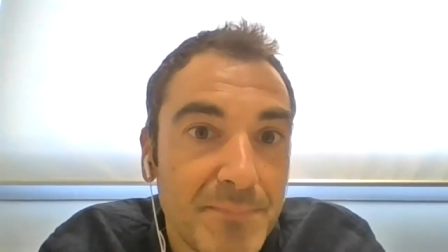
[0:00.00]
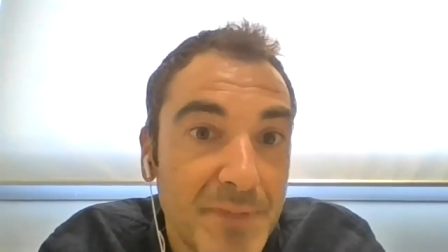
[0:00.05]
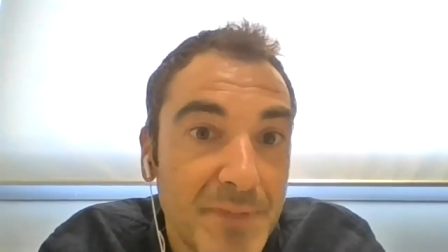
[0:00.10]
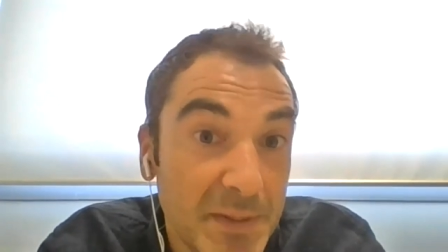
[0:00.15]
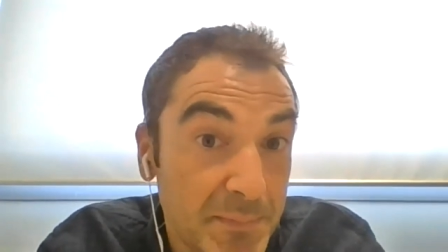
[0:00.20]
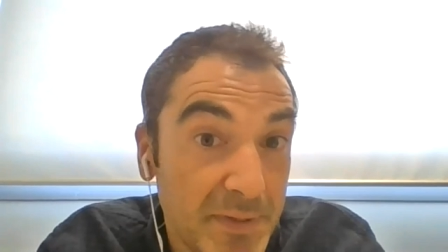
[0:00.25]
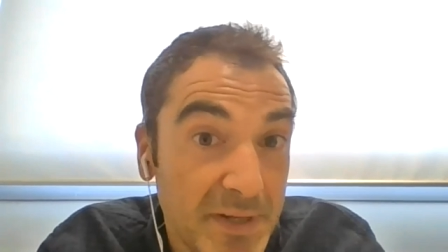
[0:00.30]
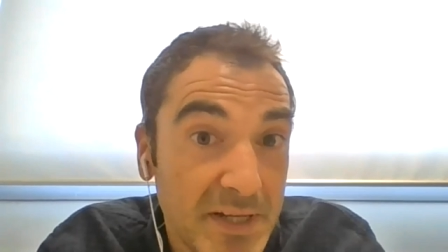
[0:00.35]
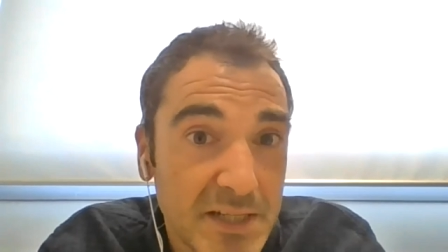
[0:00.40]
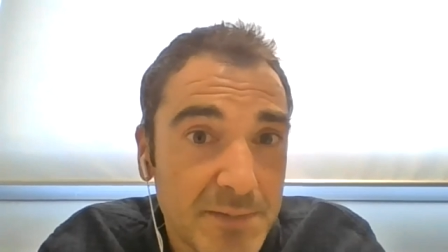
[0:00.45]

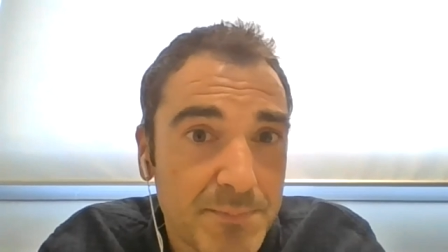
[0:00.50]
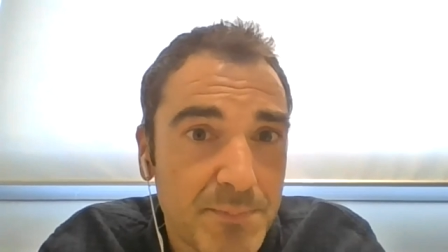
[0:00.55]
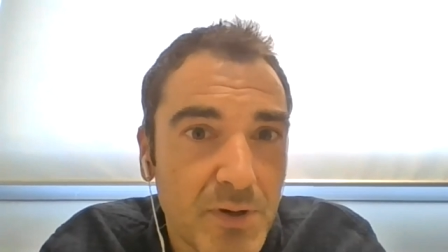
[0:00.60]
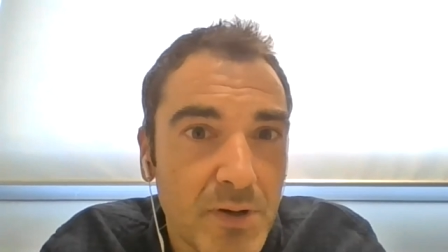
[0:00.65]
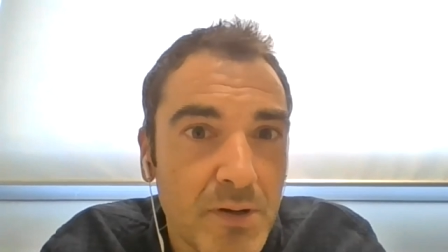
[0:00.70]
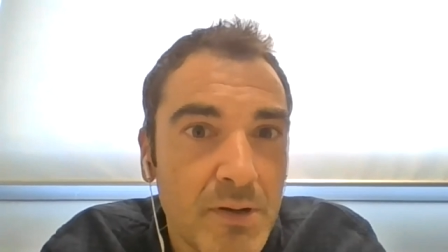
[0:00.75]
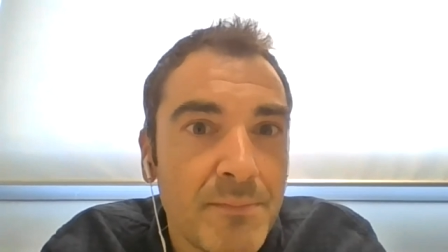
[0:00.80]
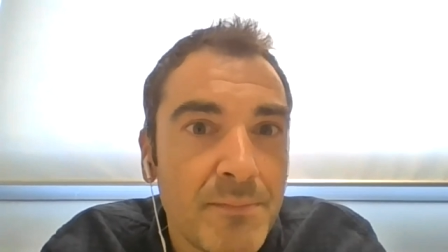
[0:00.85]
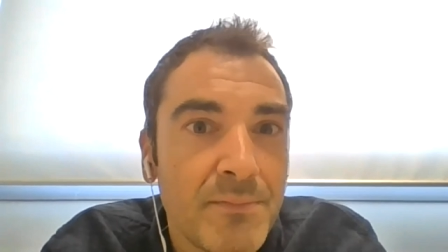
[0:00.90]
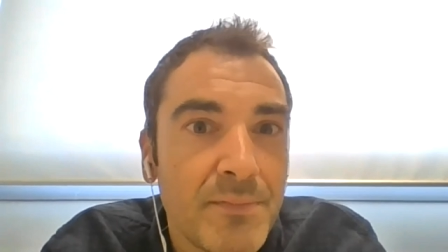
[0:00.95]
the biggest
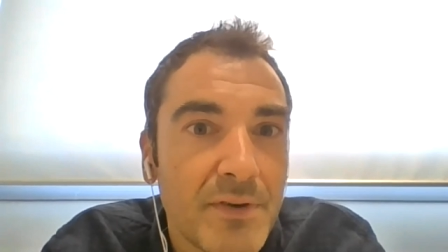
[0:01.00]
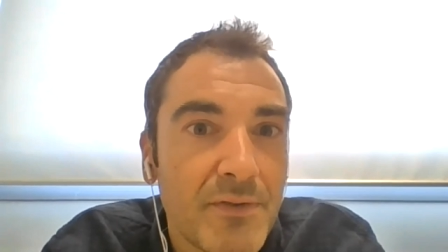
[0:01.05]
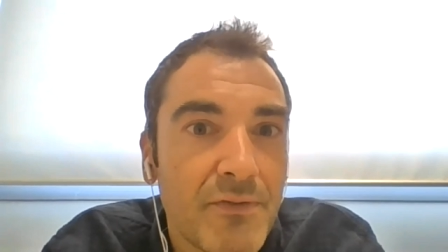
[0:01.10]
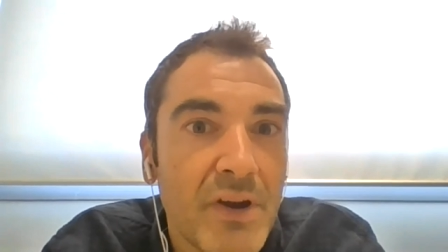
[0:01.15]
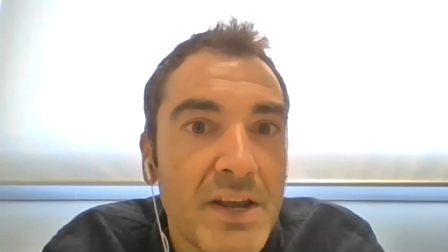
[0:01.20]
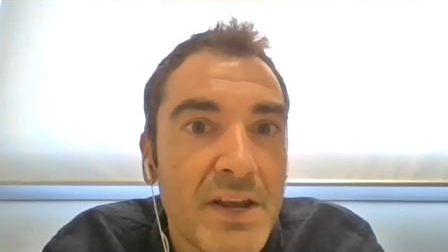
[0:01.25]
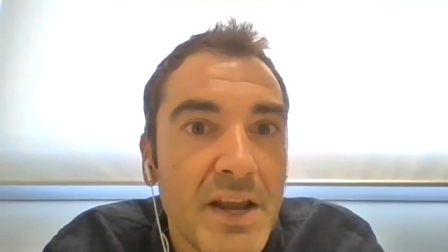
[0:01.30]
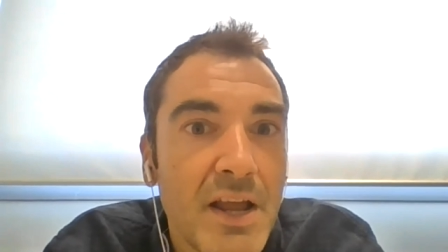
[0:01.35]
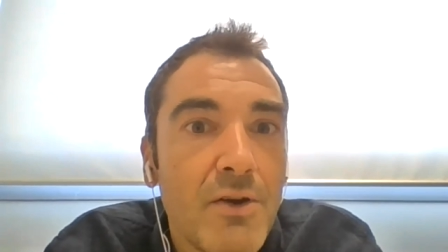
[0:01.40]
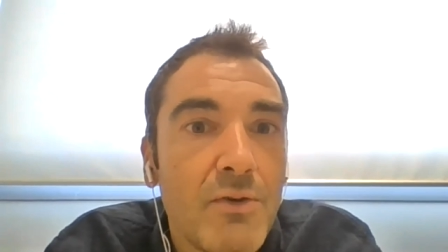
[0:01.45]
problem
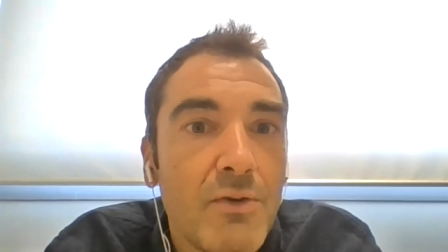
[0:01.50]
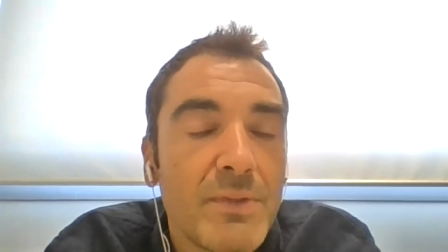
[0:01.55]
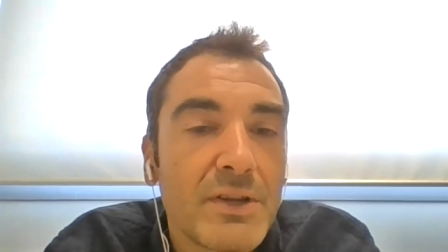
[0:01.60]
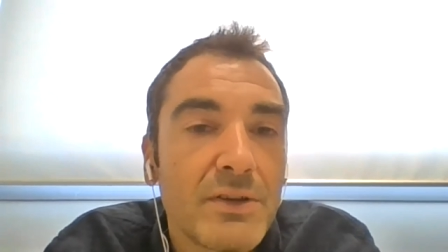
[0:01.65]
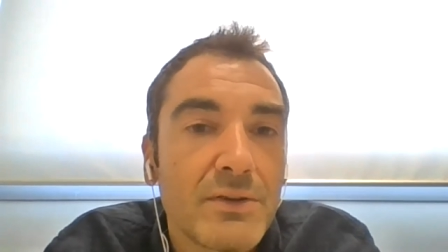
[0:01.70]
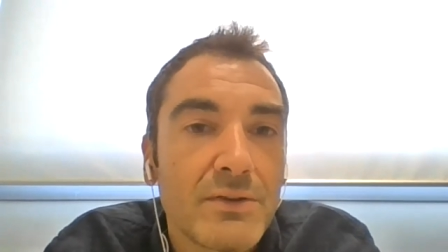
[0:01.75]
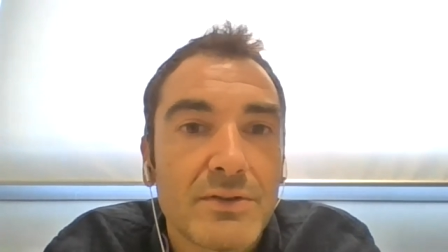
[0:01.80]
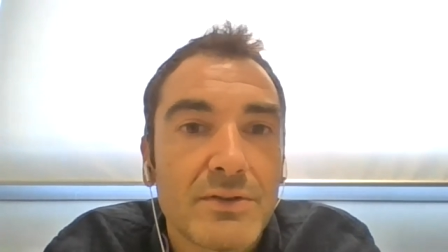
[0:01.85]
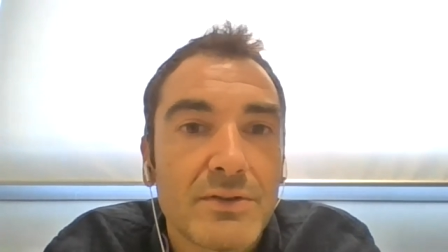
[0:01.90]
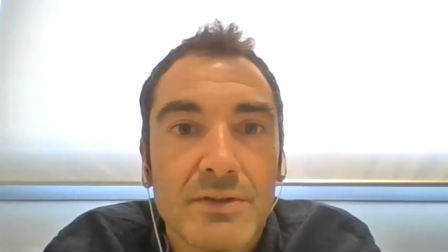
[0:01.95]
right now
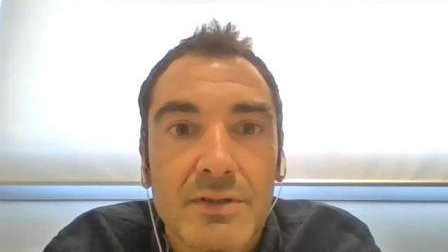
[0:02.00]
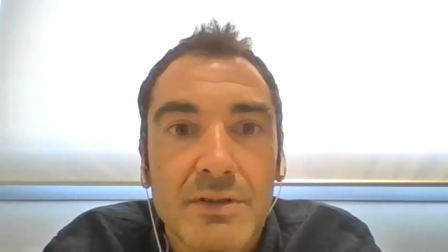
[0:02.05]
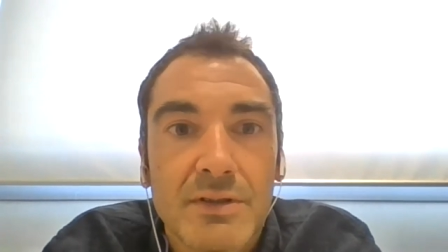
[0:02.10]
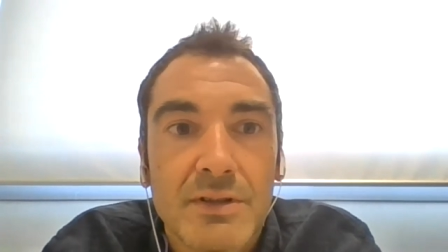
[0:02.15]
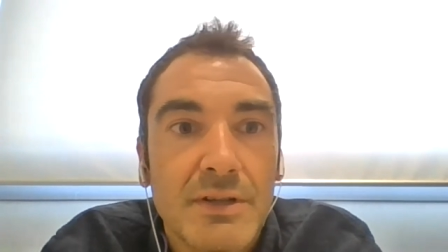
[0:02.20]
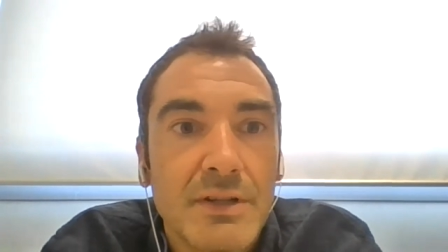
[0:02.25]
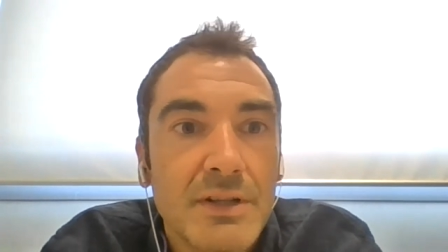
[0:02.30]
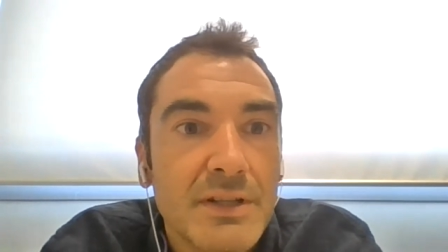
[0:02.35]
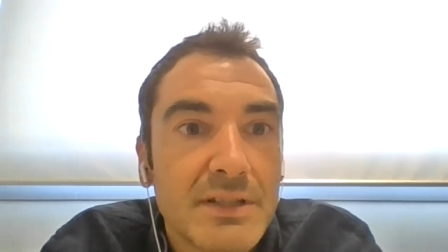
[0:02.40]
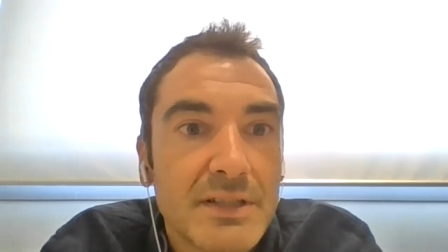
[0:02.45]
because
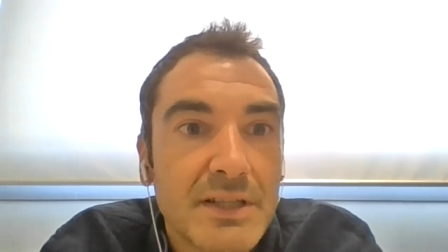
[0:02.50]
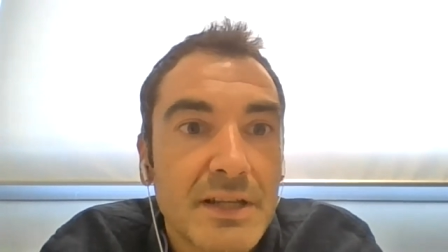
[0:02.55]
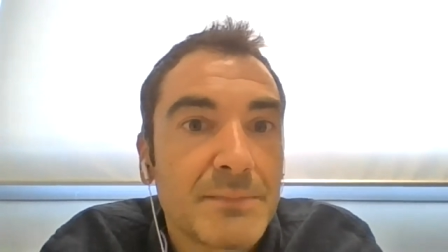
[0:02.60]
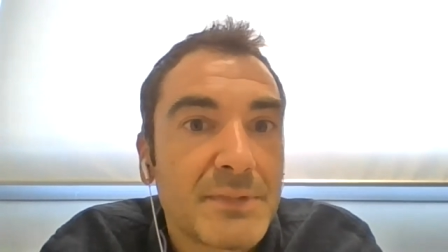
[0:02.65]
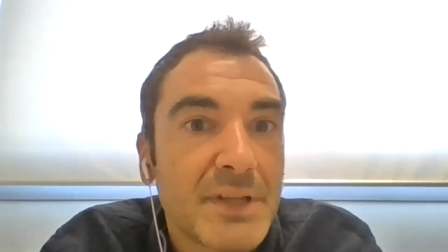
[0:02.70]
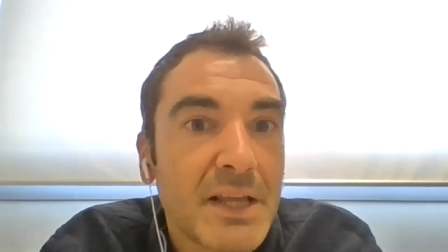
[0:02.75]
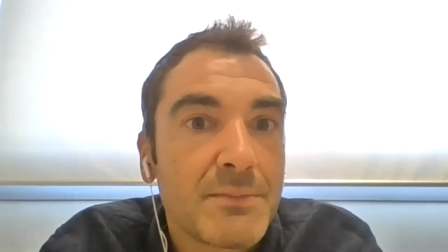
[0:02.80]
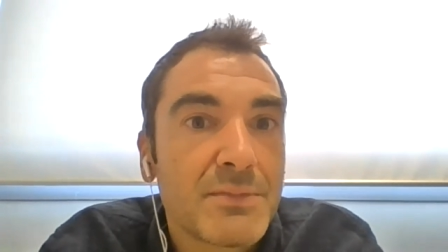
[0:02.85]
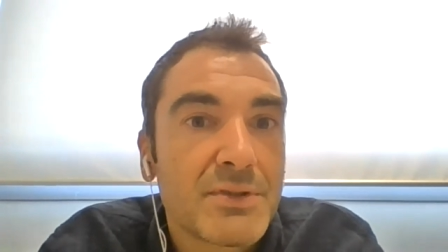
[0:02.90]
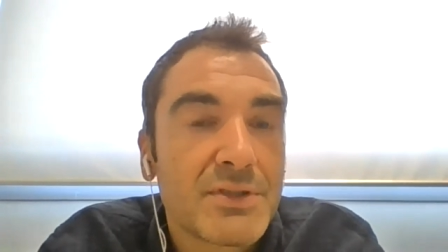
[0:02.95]

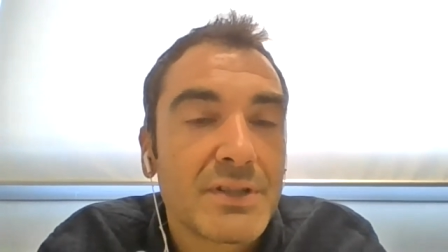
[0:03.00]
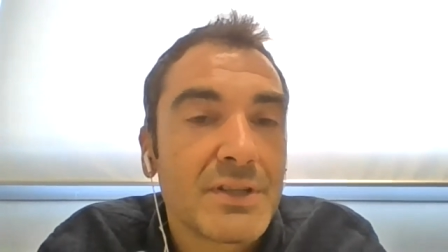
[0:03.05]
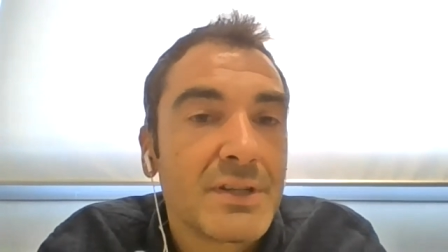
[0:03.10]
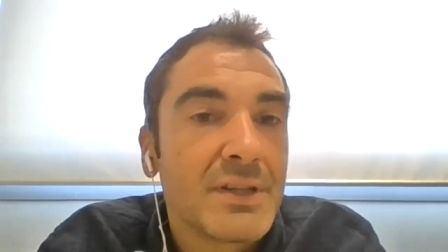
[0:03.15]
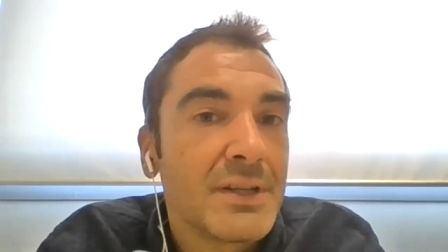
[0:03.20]
sometimes